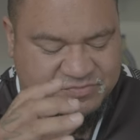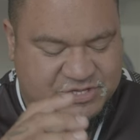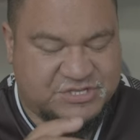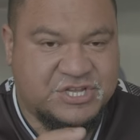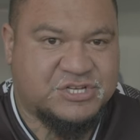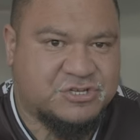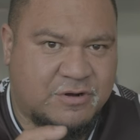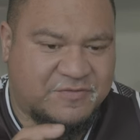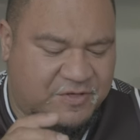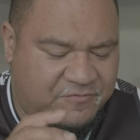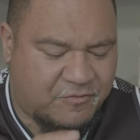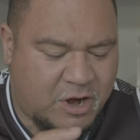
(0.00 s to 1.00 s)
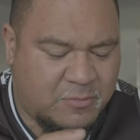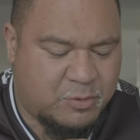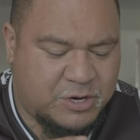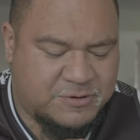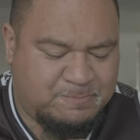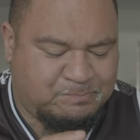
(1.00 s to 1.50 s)
The texture of the fry
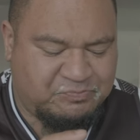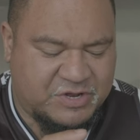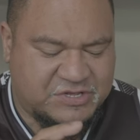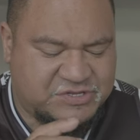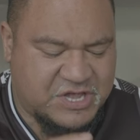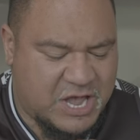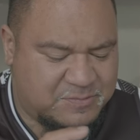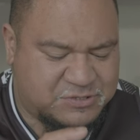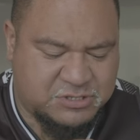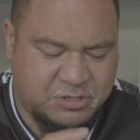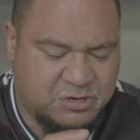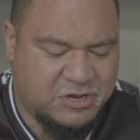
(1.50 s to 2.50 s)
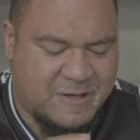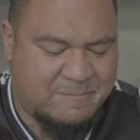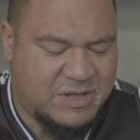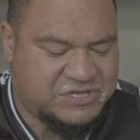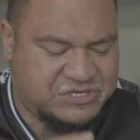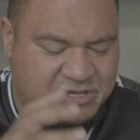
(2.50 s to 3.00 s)
bread is absolutely
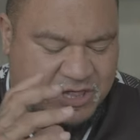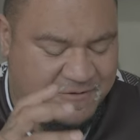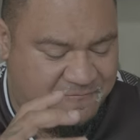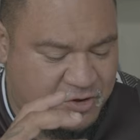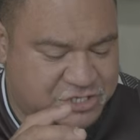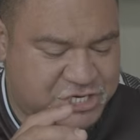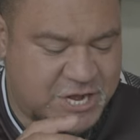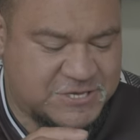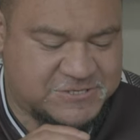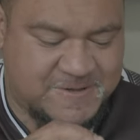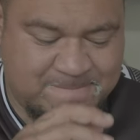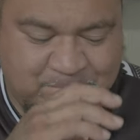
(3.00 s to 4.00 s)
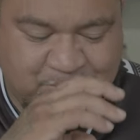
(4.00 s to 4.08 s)
amazing. They're fresh as.